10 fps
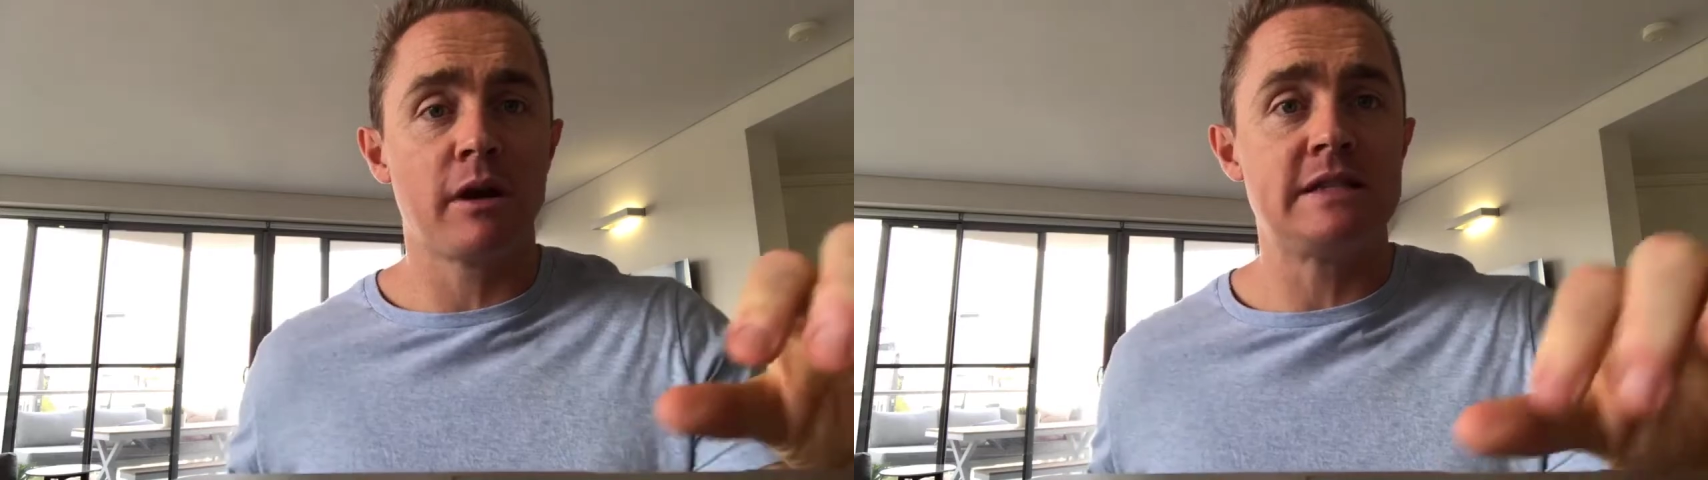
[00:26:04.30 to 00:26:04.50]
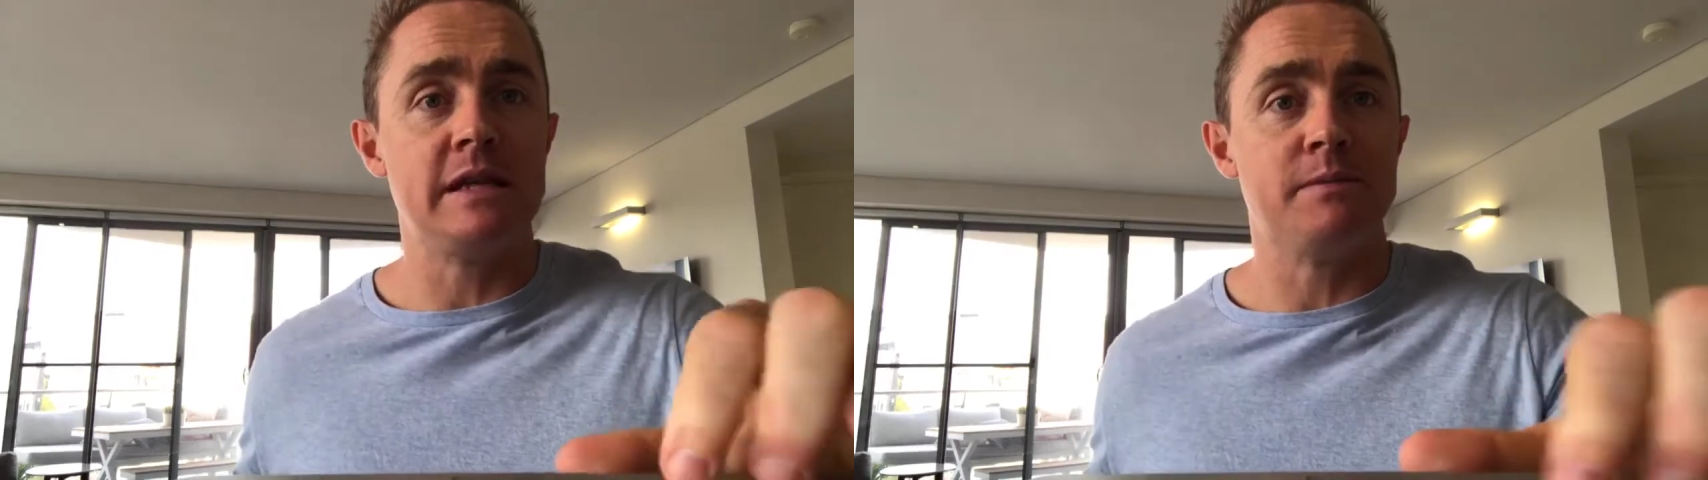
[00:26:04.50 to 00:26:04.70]
are
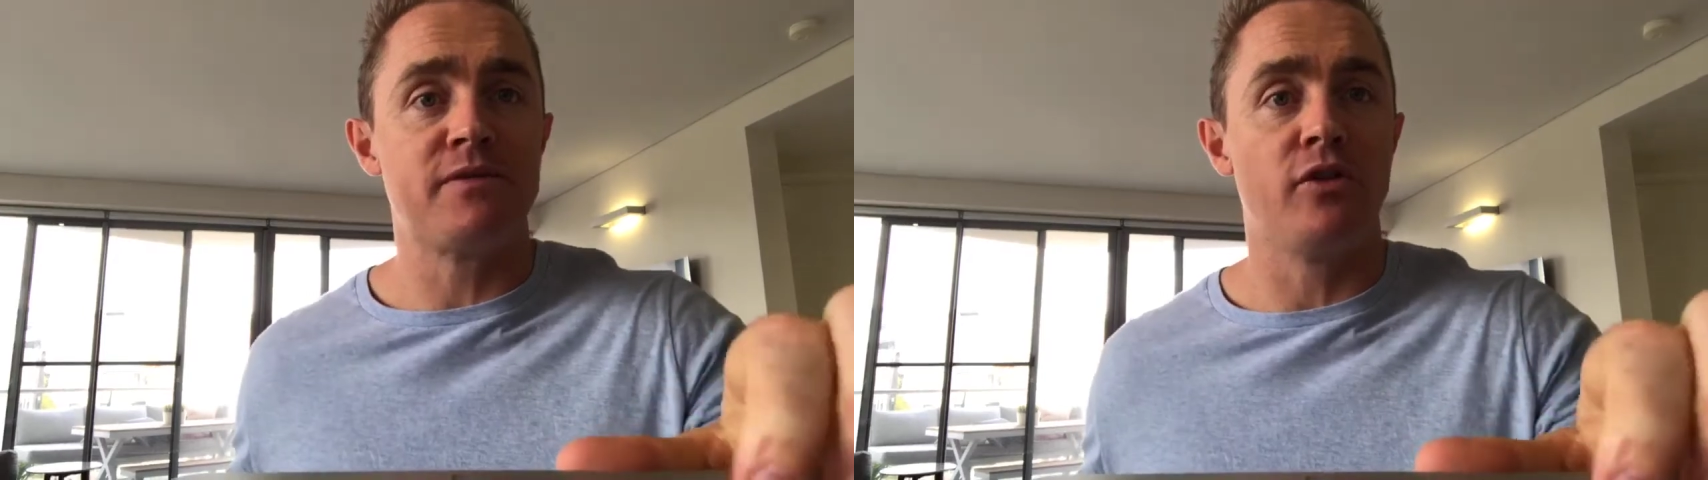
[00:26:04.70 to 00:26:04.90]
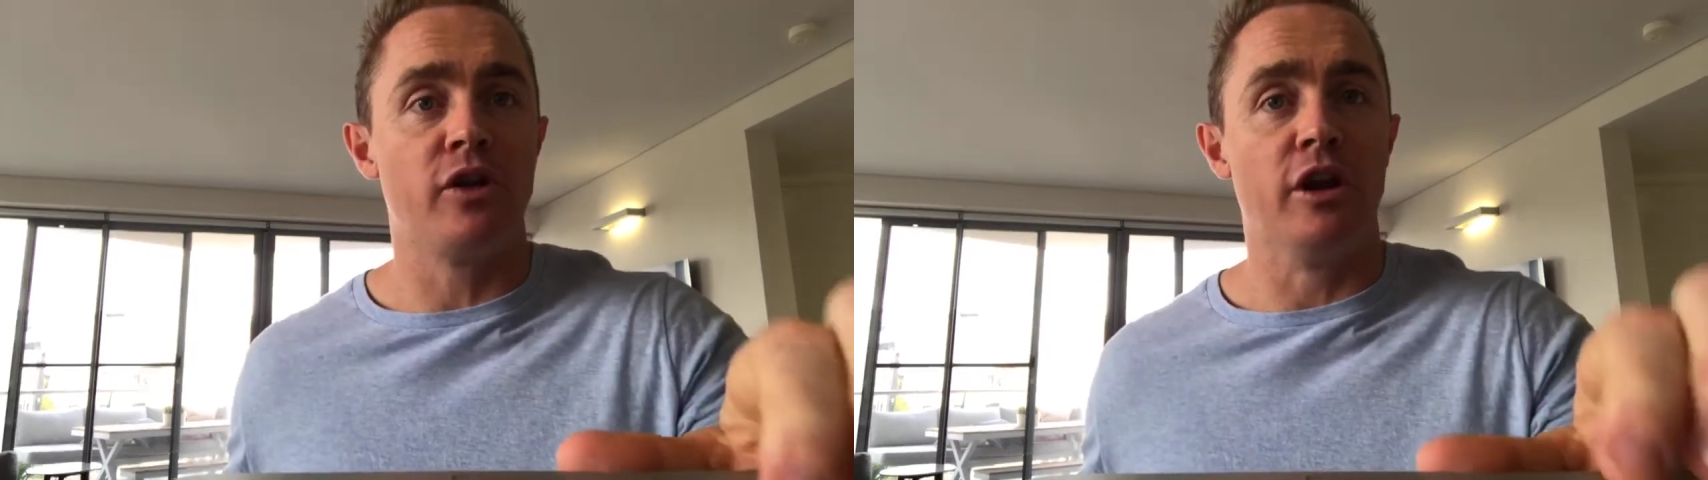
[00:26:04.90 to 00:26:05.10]
my tips
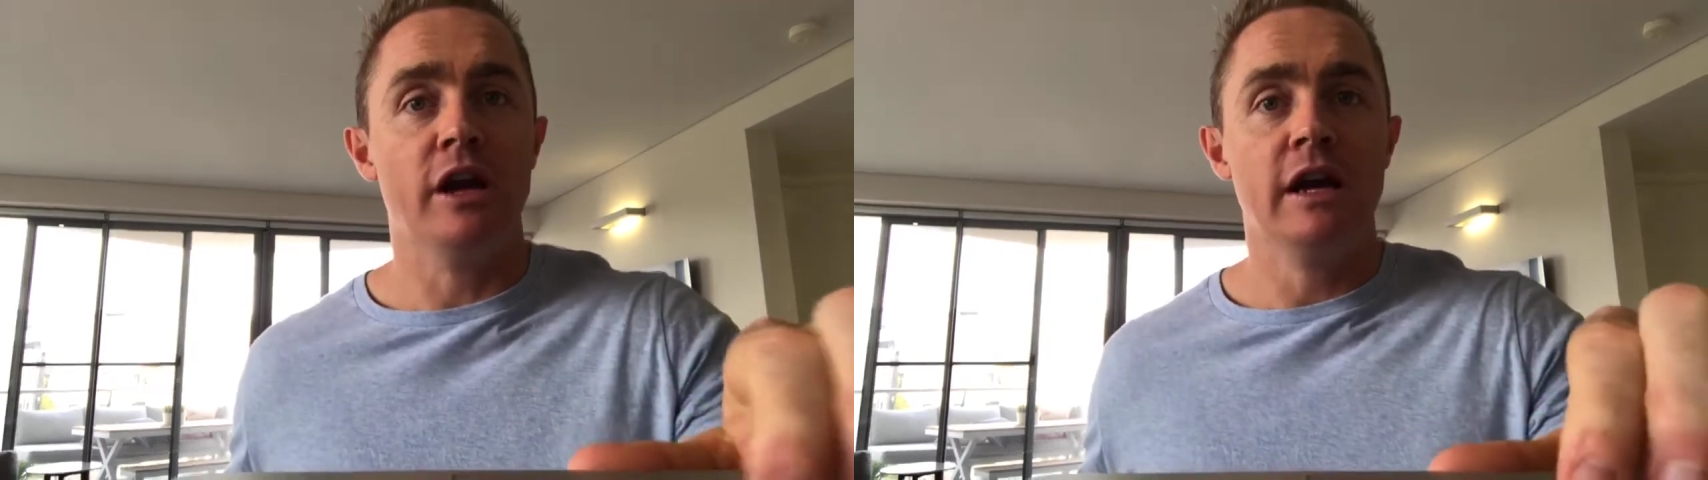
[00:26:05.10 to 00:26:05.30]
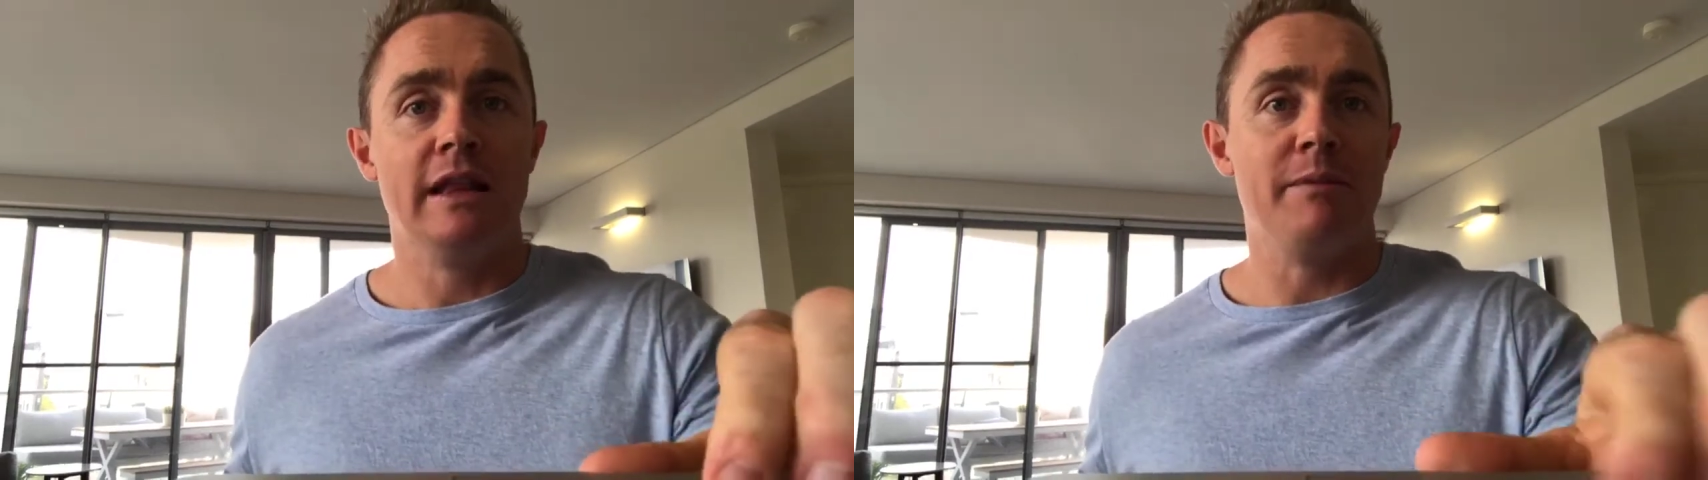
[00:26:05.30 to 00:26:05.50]
for
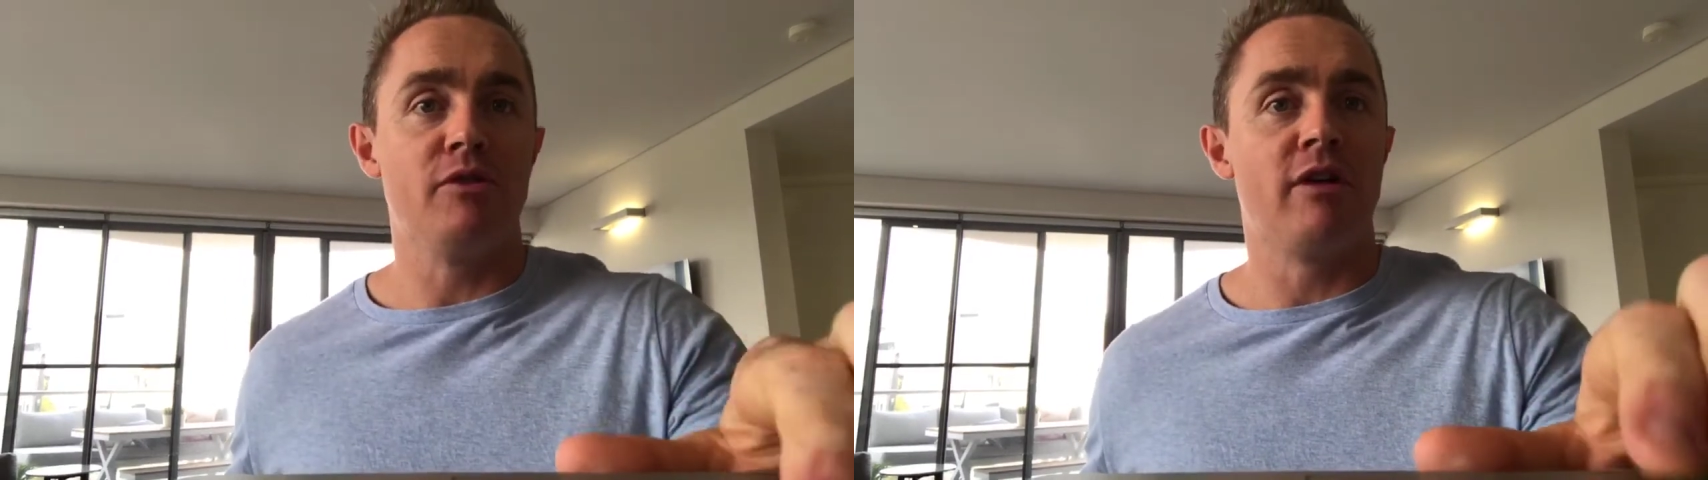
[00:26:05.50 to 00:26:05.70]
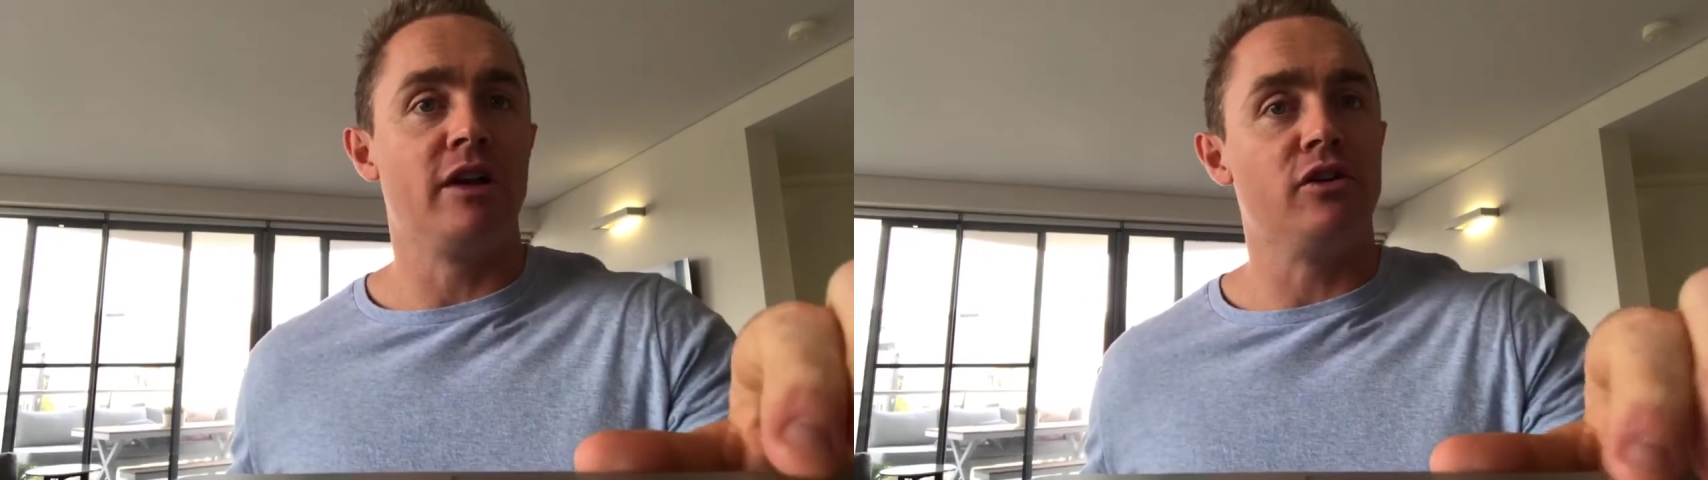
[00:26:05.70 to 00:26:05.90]
you. Let me
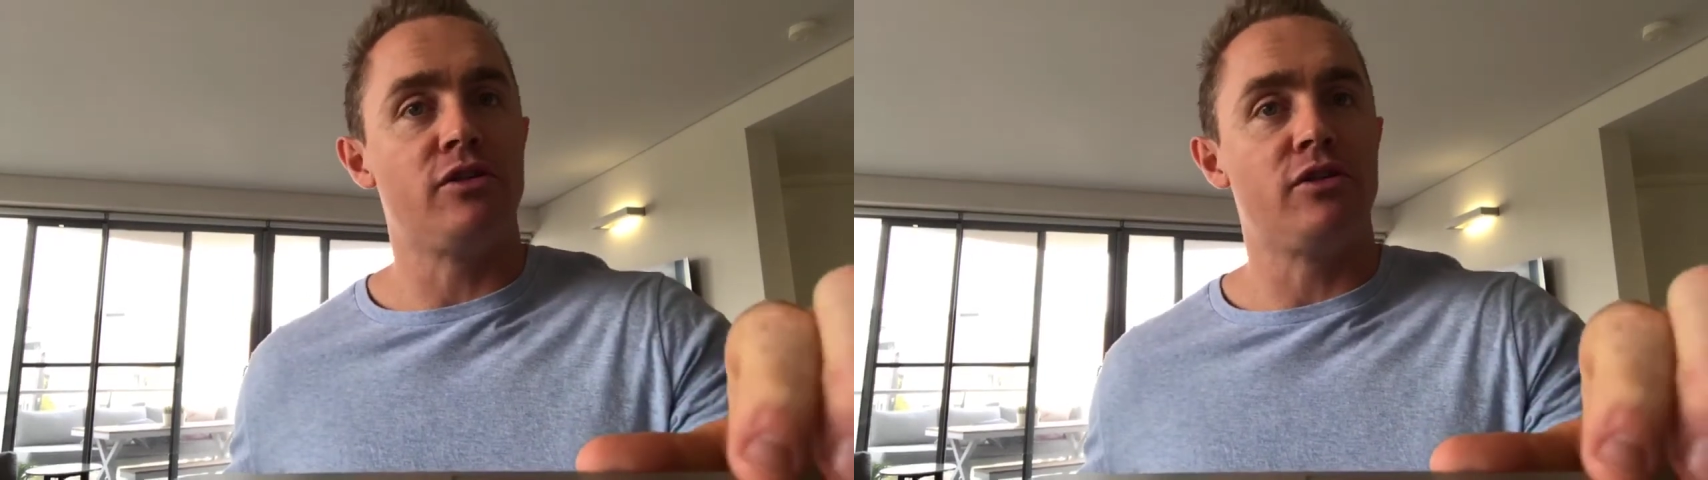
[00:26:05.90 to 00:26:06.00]
run